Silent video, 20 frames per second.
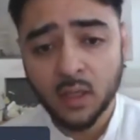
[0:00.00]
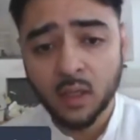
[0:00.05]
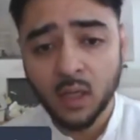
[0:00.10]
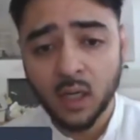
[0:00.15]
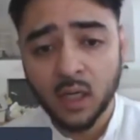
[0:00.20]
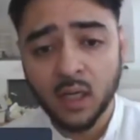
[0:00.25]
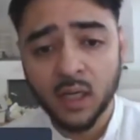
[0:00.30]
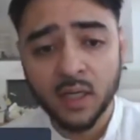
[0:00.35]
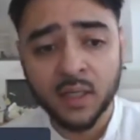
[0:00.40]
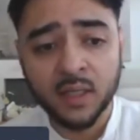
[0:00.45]

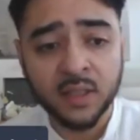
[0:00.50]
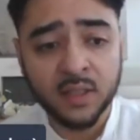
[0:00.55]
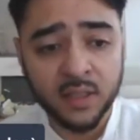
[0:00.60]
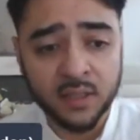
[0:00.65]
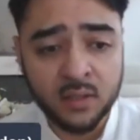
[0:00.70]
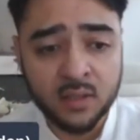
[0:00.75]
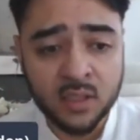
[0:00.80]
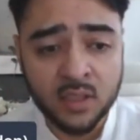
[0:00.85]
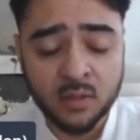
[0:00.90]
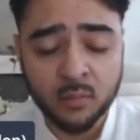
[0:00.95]

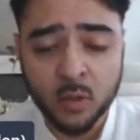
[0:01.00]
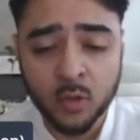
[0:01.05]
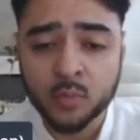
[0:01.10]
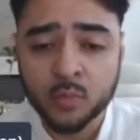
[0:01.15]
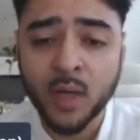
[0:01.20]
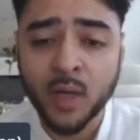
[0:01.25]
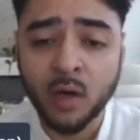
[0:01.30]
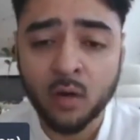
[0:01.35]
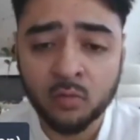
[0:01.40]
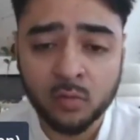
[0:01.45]
Indians in the most
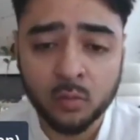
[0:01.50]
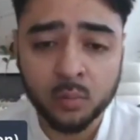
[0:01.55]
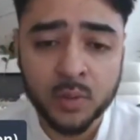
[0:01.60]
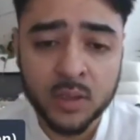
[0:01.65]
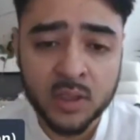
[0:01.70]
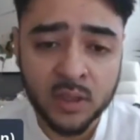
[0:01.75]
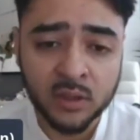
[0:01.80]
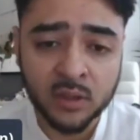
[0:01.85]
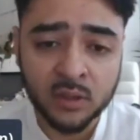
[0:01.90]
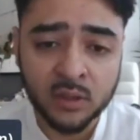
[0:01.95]
powerful
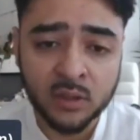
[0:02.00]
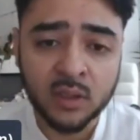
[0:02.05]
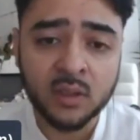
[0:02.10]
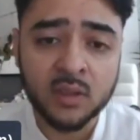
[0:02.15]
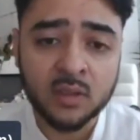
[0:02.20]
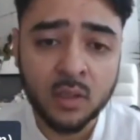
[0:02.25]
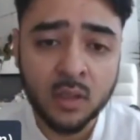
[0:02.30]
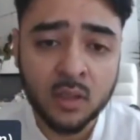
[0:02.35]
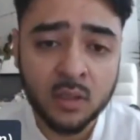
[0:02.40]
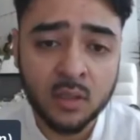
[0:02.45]
positions in
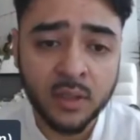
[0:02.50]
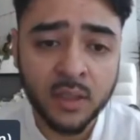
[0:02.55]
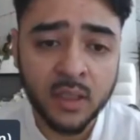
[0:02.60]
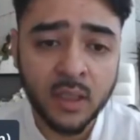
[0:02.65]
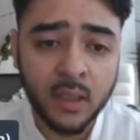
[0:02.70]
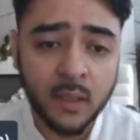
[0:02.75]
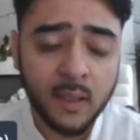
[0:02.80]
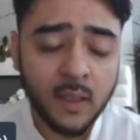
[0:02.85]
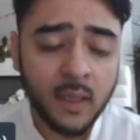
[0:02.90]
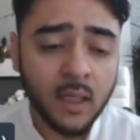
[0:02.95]
this country.
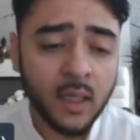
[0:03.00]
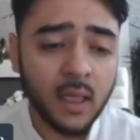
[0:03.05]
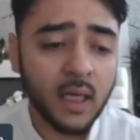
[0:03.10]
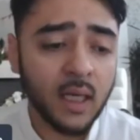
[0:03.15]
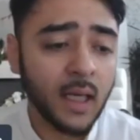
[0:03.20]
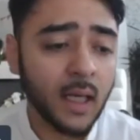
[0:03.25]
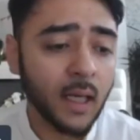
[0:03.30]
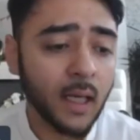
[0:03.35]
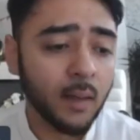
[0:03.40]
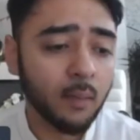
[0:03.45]

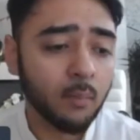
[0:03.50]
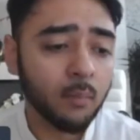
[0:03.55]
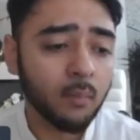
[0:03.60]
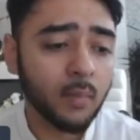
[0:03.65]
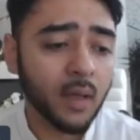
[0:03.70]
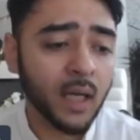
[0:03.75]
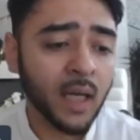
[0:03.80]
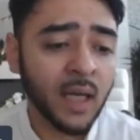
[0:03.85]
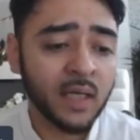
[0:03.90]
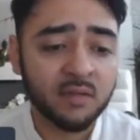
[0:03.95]

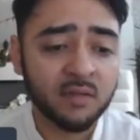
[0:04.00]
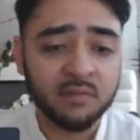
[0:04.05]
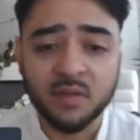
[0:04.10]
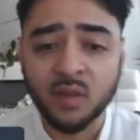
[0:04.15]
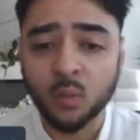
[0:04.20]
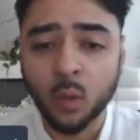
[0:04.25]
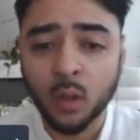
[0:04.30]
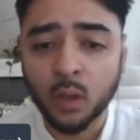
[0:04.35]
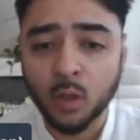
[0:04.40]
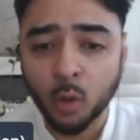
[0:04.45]
And if there
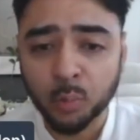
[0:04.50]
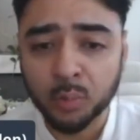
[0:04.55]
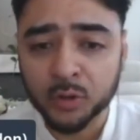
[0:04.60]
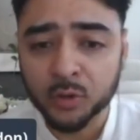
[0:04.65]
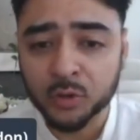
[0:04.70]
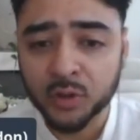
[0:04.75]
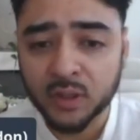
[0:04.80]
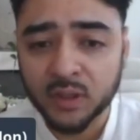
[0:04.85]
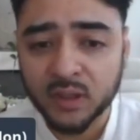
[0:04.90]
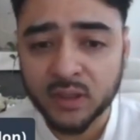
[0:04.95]
weren't
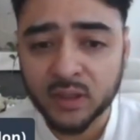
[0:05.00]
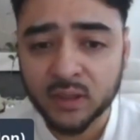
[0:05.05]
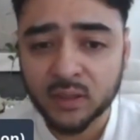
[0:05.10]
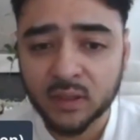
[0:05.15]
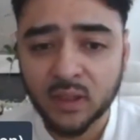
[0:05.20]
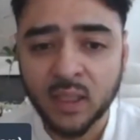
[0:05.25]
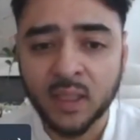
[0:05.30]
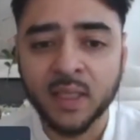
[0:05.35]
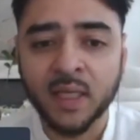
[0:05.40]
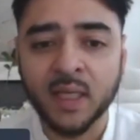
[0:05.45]
opportunities,
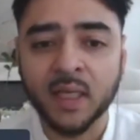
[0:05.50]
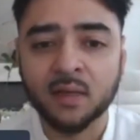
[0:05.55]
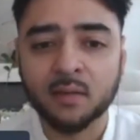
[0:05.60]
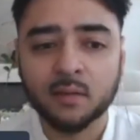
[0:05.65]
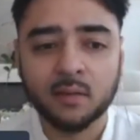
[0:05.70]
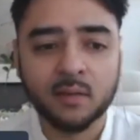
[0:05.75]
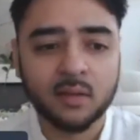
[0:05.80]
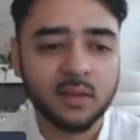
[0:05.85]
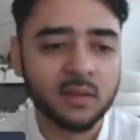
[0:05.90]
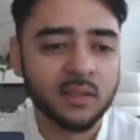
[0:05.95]
again,
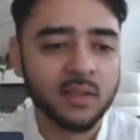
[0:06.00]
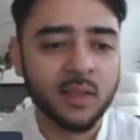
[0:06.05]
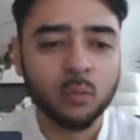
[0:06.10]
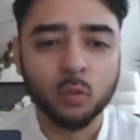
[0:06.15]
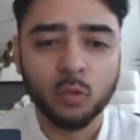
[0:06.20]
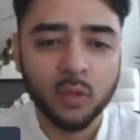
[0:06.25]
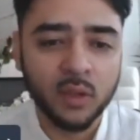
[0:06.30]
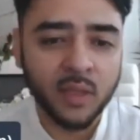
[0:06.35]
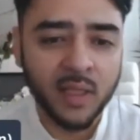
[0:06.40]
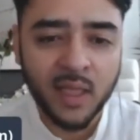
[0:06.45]
they
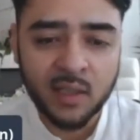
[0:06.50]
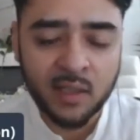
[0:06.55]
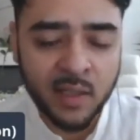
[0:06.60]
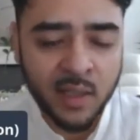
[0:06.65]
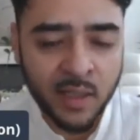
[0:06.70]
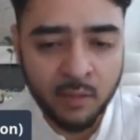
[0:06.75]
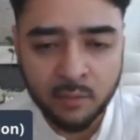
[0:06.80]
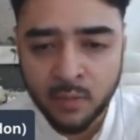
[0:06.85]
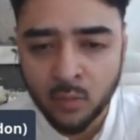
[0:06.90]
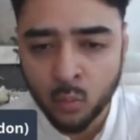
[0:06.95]
wouldn't get
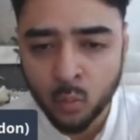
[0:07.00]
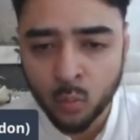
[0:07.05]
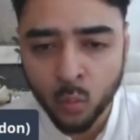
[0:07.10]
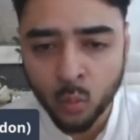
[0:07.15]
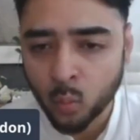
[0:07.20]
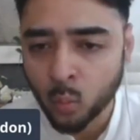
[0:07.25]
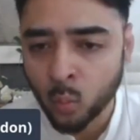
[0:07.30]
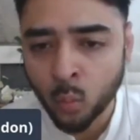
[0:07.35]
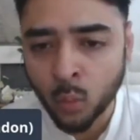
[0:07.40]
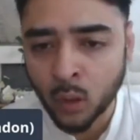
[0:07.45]
there in
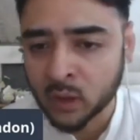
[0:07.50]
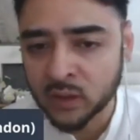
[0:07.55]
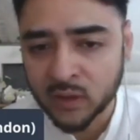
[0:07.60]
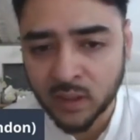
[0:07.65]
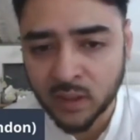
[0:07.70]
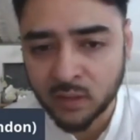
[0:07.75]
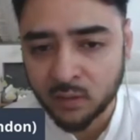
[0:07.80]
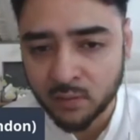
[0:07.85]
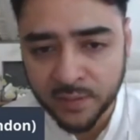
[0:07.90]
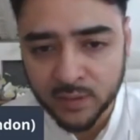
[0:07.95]
one
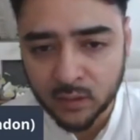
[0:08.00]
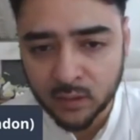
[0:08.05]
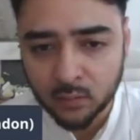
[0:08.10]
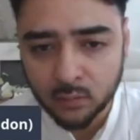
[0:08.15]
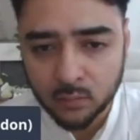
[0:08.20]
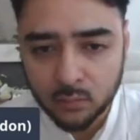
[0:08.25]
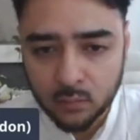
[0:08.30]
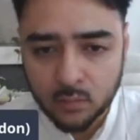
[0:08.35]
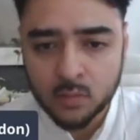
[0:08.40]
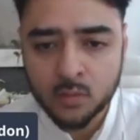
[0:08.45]
generation.
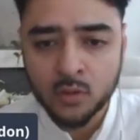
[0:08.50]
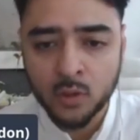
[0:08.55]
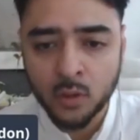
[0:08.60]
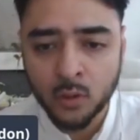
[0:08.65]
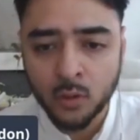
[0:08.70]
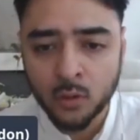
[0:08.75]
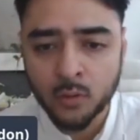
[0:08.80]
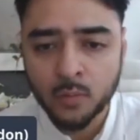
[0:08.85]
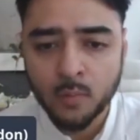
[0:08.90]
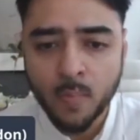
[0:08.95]

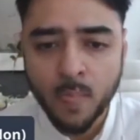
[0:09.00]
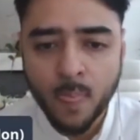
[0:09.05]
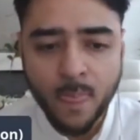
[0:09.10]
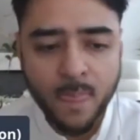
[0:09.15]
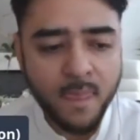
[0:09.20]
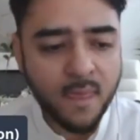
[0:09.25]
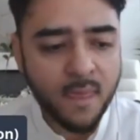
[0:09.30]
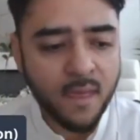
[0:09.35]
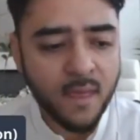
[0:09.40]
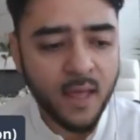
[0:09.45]
So
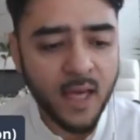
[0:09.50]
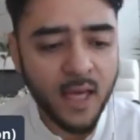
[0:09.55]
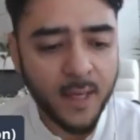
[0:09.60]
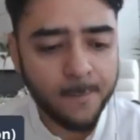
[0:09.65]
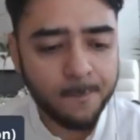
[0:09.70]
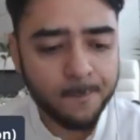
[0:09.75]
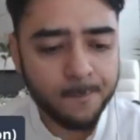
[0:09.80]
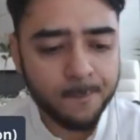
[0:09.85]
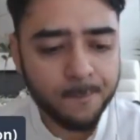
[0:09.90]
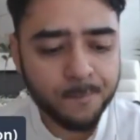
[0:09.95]

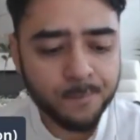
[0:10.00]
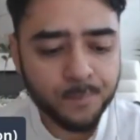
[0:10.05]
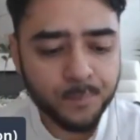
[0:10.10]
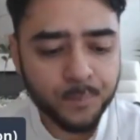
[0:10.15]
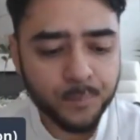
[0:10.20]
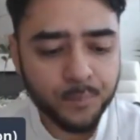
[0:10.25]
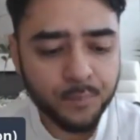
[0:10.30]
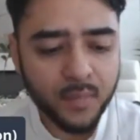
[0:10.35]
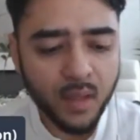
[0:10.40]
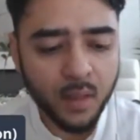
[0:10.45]

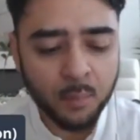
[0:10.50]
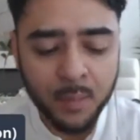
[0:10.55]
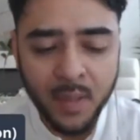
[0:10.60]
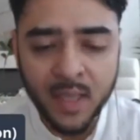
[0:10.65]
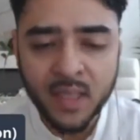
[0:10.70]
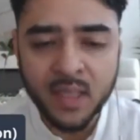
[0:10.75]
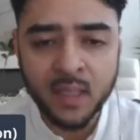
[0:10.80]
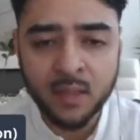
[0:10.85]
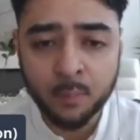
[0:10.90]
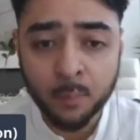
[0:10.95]

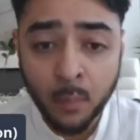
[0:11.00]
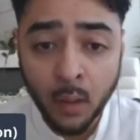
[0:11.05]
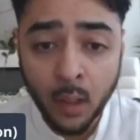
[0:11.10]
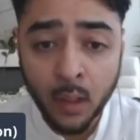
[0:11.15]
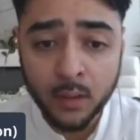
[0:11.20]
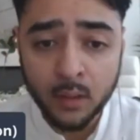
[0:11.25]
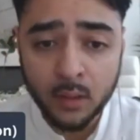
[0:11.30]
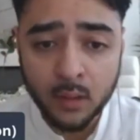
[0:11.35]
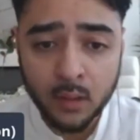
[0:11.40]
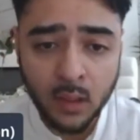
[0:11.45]
bear that in
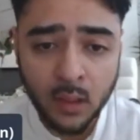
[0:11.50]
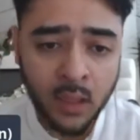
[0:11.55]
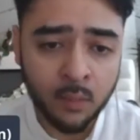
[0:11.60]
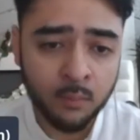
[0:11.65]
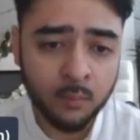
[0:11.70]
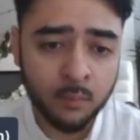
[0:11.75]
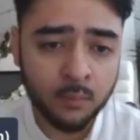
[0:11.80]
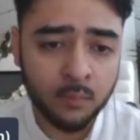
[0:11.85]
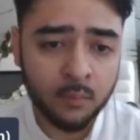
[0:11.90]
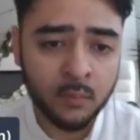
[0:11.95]
mind.
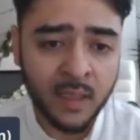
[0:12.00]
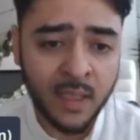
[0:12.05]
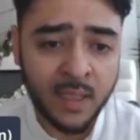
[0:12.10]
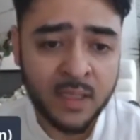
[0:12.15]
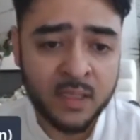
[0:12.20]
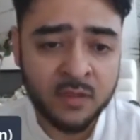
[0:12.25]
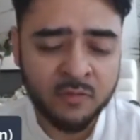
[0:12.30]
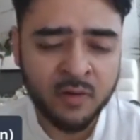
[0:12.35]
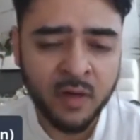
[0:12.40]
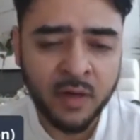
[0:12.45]
That
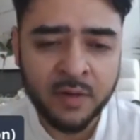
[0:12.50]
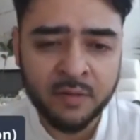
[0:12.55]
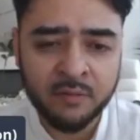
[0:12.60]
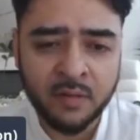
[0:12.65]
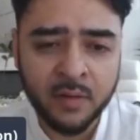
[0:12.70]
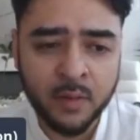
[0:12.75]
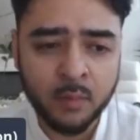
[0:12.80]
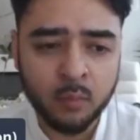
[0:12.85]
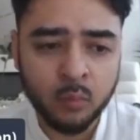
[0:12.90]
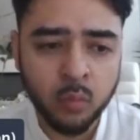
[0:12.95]
is very,
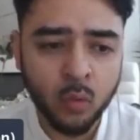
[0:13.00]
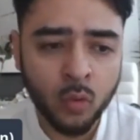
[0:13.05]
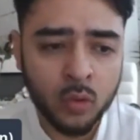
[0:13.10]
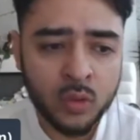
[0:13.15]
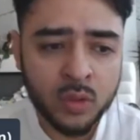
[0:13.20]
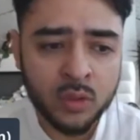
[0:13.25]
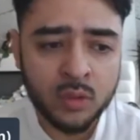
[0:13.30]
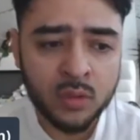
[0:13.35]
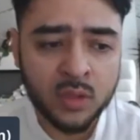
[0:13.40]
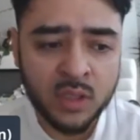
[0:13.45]
very
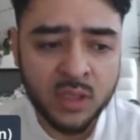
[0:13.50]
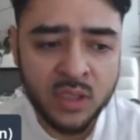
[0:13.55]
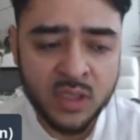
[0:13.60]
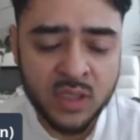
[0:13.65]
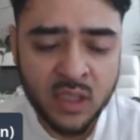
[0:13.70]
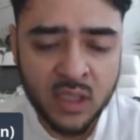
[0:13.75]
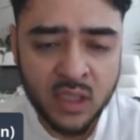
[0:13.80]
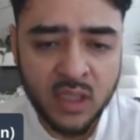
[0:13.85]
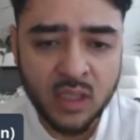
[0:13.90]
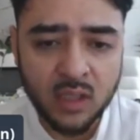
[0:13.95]
important to
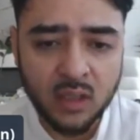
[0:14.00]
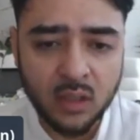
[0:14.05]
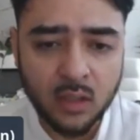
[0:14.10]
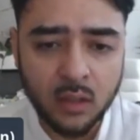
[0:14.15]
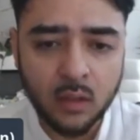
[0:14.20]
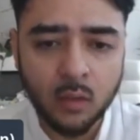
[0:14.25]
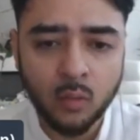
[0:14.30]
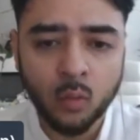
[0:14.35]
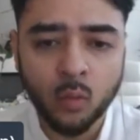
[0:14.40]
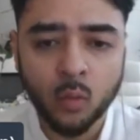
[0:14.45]
see
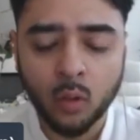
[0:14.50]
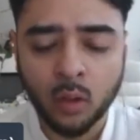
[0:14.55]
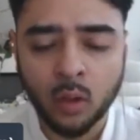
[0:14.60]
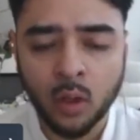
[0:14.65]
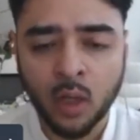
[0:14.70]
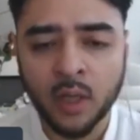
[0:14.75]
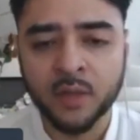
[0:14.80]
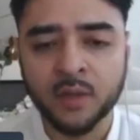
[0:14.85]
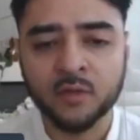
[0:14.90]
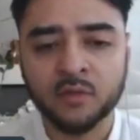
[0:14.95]
what
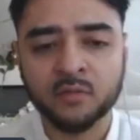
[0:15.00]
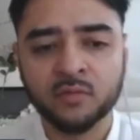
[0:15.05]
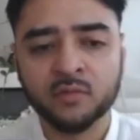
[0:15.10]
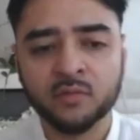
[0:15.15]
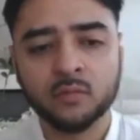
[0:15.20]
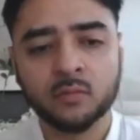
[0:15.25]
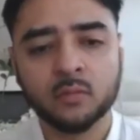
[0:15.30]
kind of